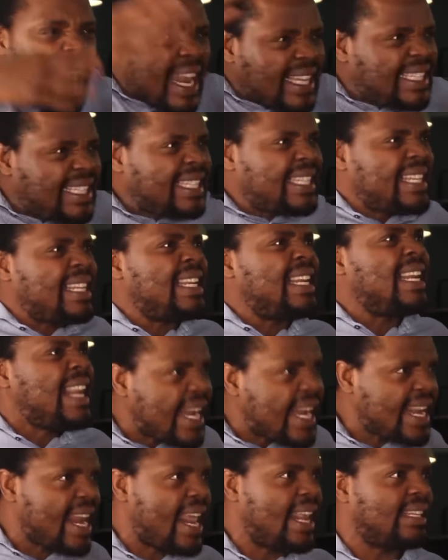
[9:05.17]

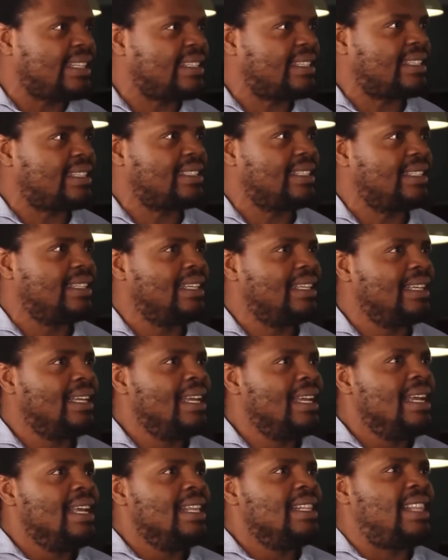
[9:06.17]
dirty linens
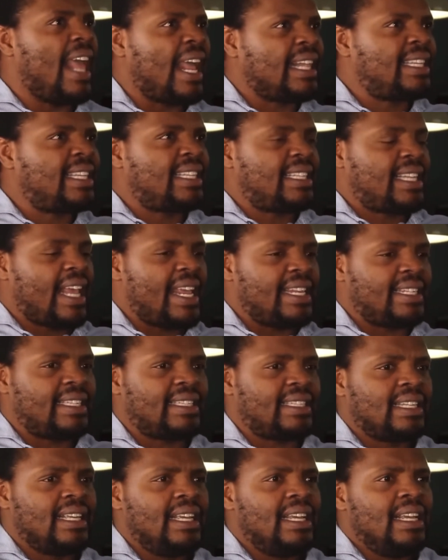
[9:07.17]
that
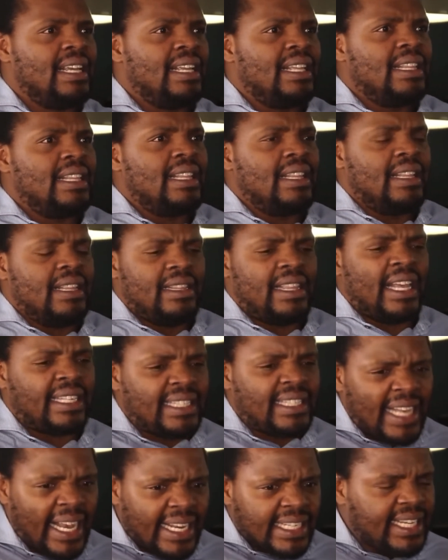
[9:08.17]
says
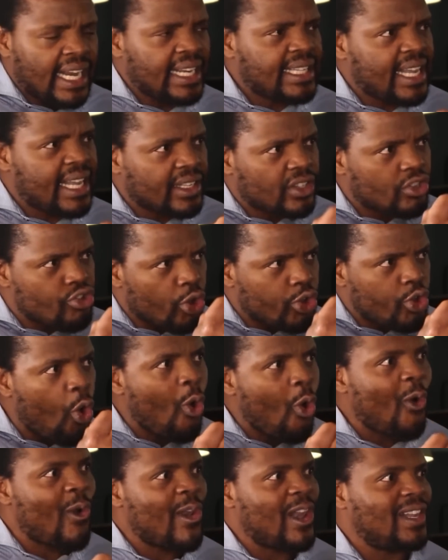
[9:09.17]
the center does
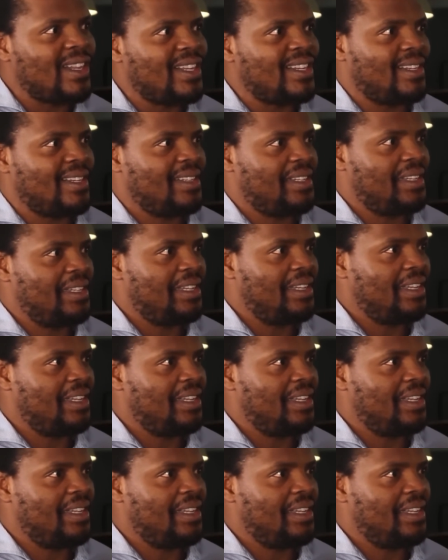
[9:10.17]
not hold.